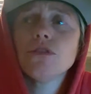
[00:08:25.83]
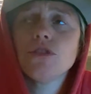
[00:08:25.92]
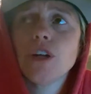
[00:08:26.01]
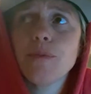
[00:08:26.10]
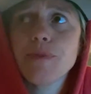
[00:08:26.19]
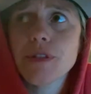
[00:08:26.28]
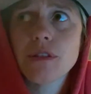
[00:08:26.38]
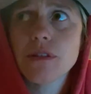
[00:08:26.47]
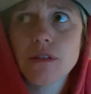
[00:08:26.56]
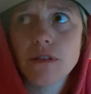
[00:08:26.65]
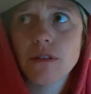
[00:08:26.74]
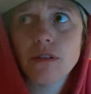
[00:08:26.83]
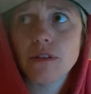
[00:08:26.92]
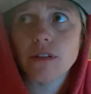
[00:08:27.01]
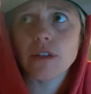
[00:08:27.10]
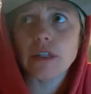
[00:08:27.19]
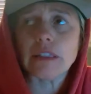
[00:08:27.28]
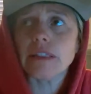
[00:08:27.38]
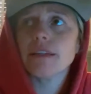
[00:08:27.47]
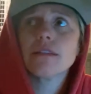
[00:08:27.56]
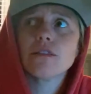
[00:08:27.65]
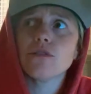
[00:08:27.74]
trips, at least